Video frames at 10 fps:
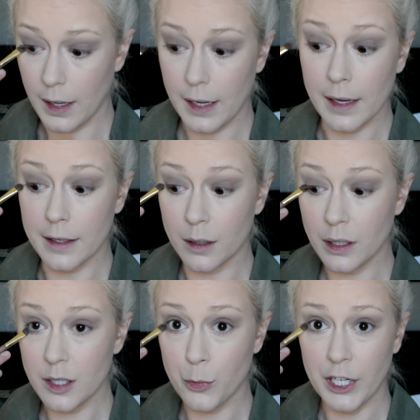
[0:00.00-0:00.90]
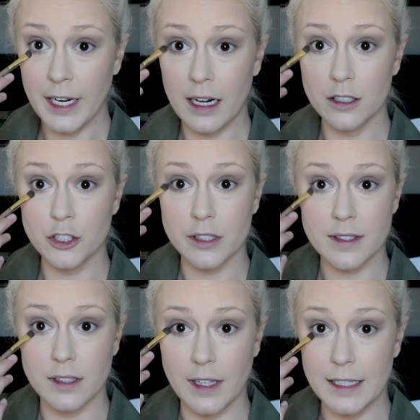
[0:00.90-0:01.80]
And I'm going to bring it out
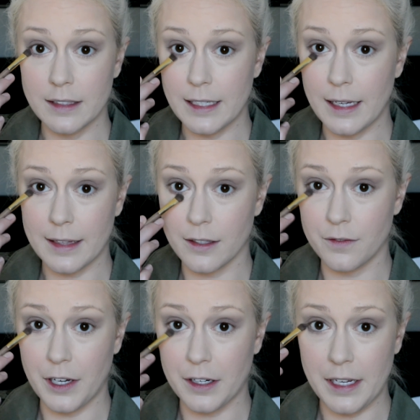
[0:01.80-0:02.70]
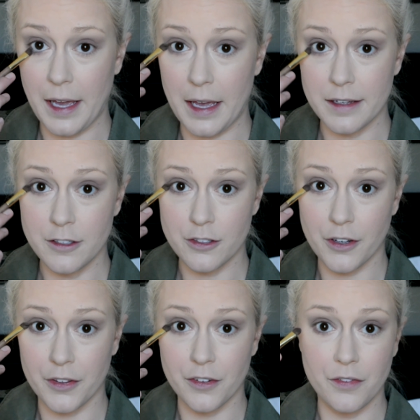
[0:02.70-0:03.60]
just slightly at the very edge,
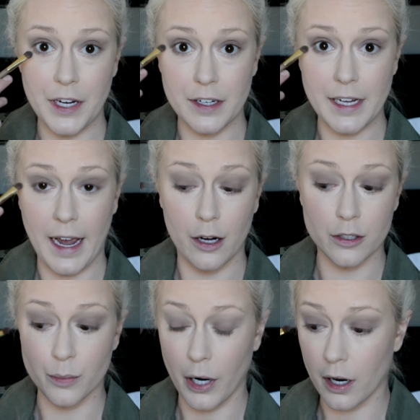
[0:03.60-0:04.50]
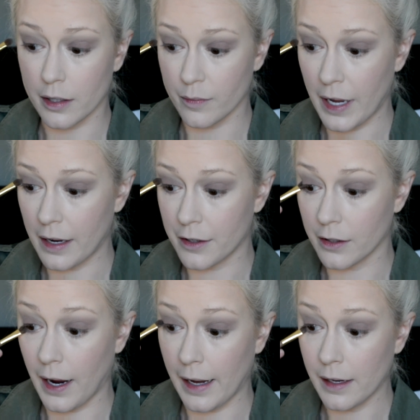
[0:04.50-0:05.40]
on the very outer part of my
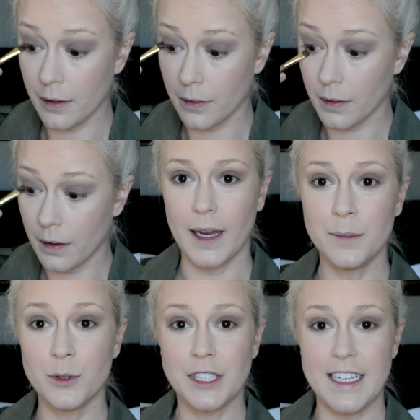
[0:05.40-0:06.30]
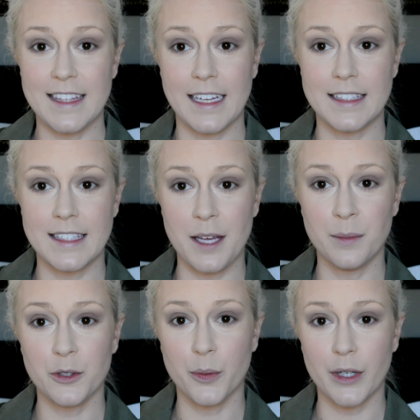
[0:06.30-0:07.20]
under eye. I'm going to take that same
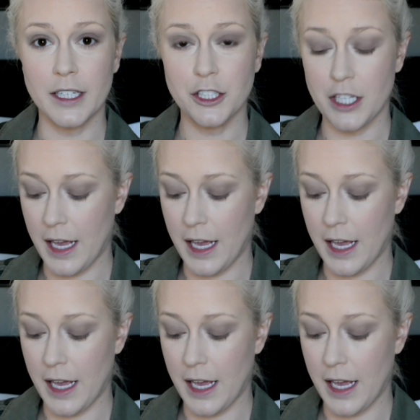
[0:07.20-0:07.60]
little brush